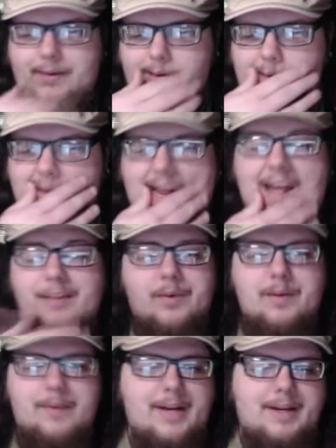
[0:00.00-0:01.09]
like I had to
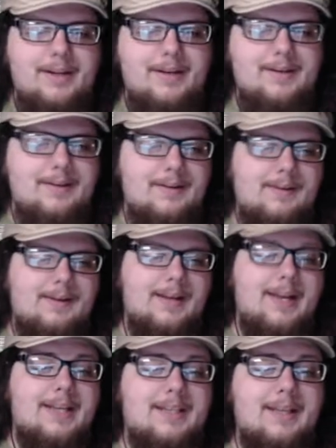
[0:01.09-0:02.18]
reread it
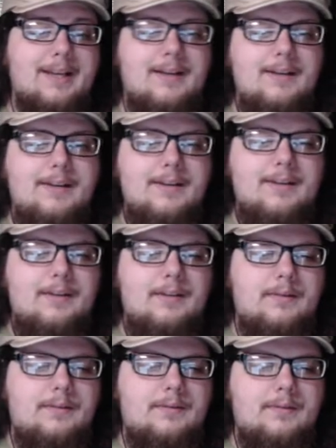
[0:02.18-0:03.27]
again to like
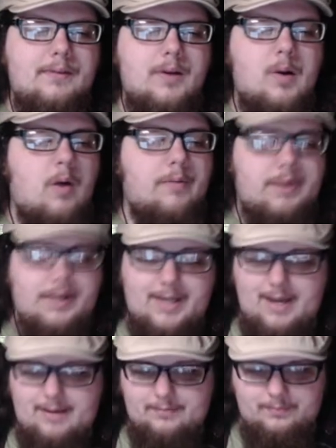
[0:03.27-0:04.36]
go over it
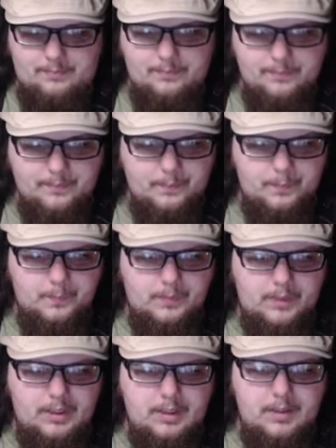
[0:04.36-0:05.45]
again.
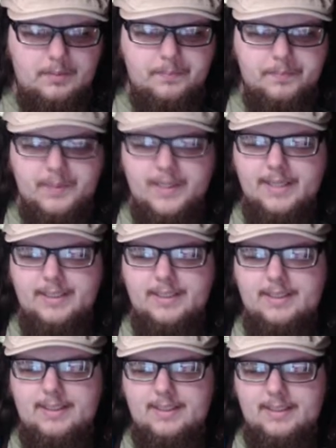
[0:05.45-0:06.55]
But
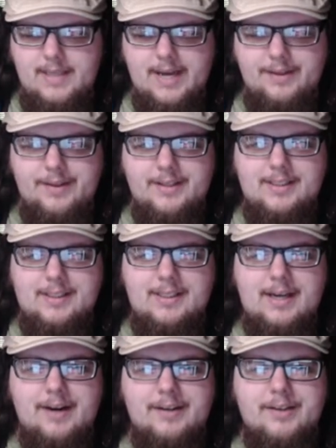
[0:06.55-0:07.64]
yeah, this
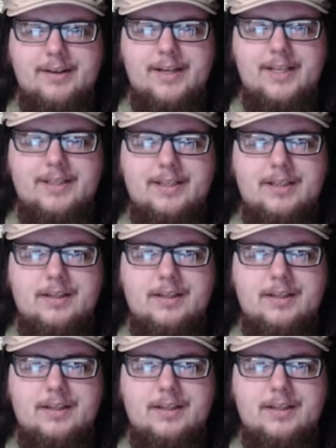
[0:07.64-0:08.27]
character is.